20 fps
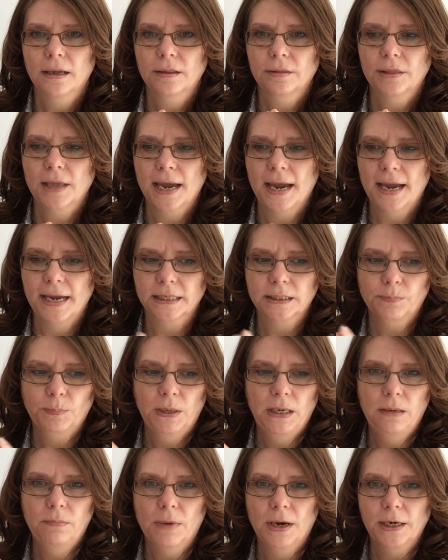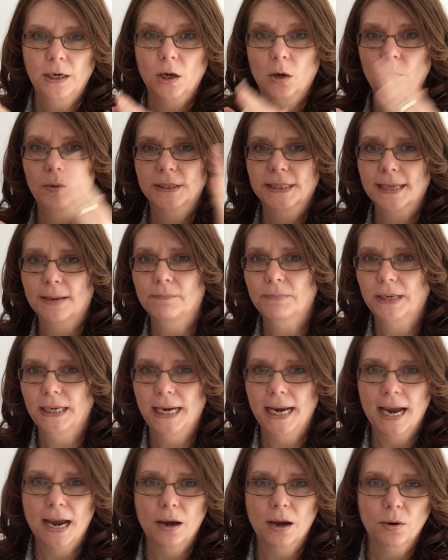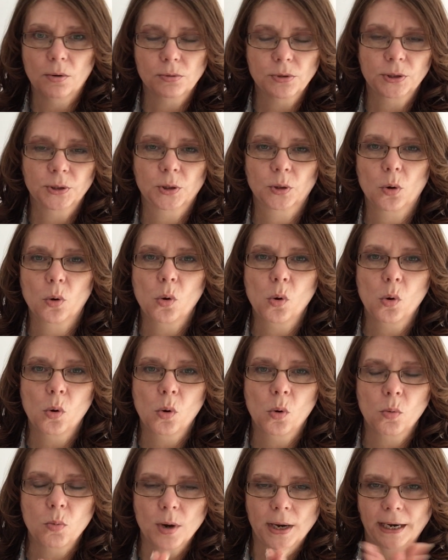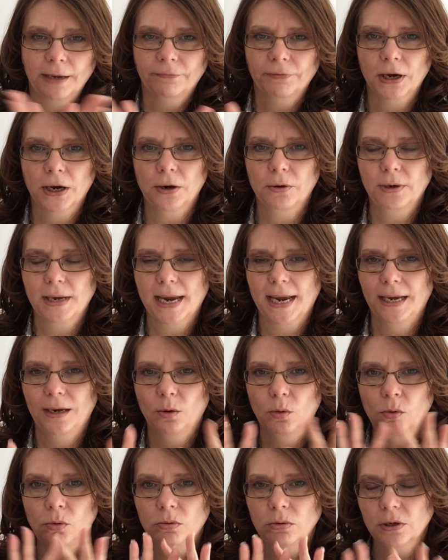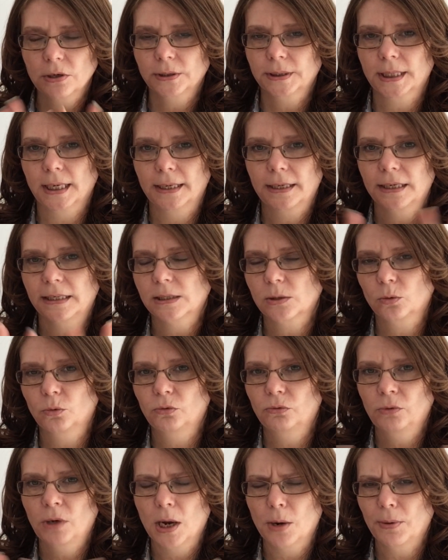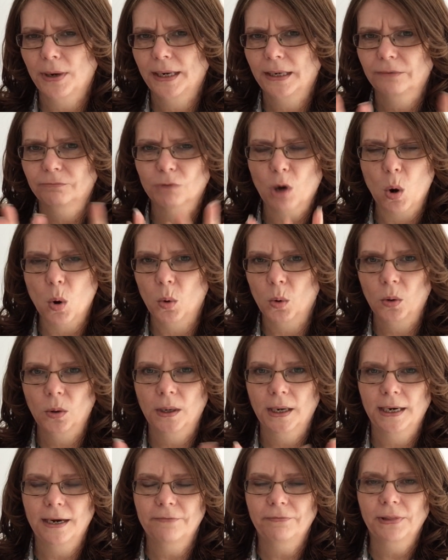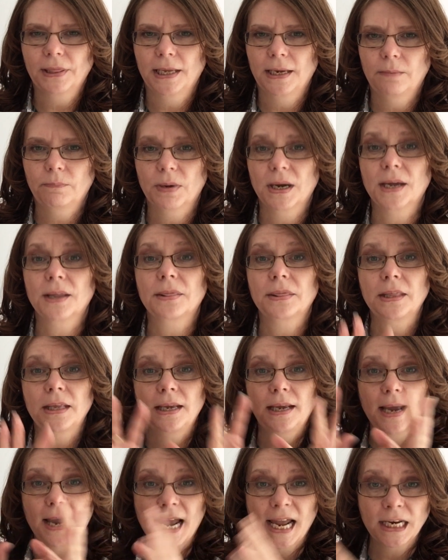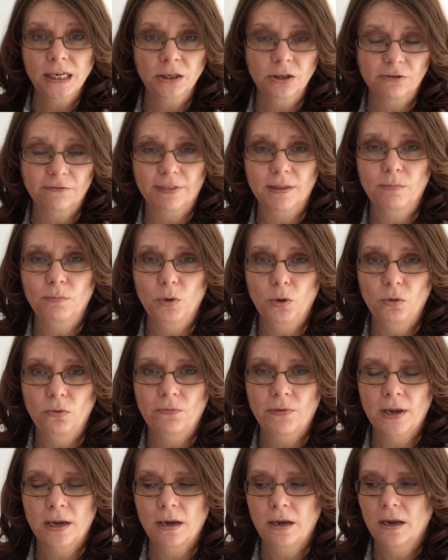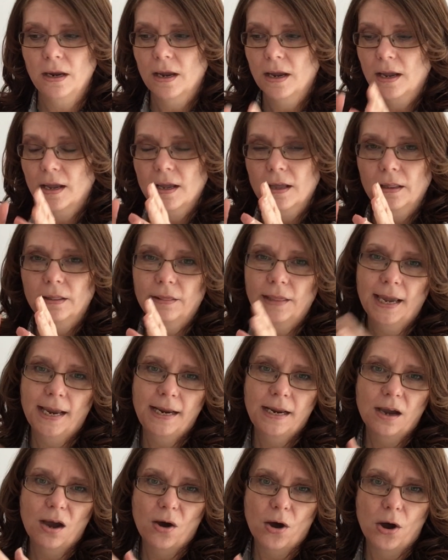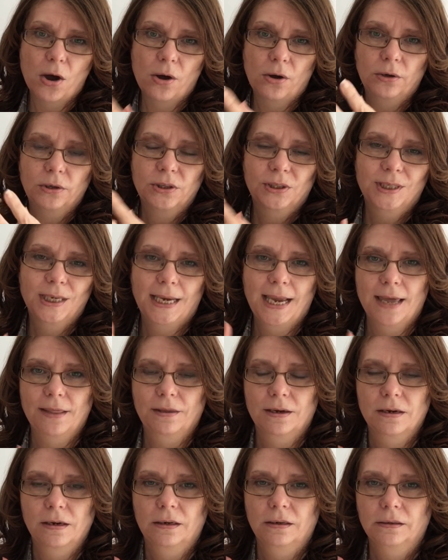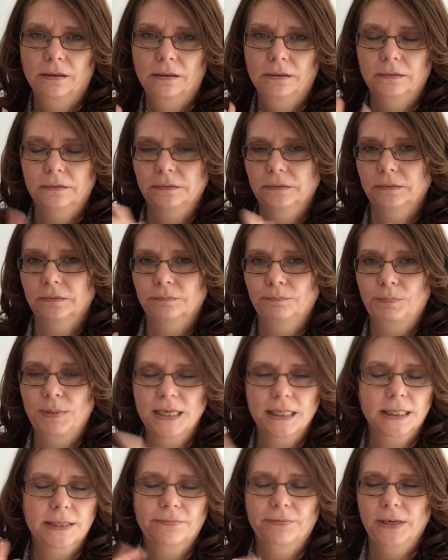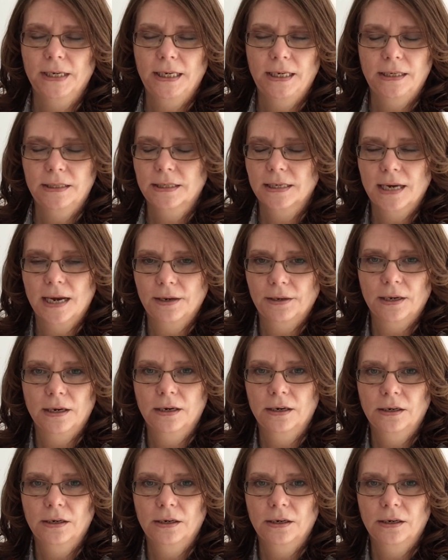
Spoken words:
Their SP might go with somebody else or whatever, okay, all looks like it's all going wrong and everything, but at the end of the movie they are together, blissfully together,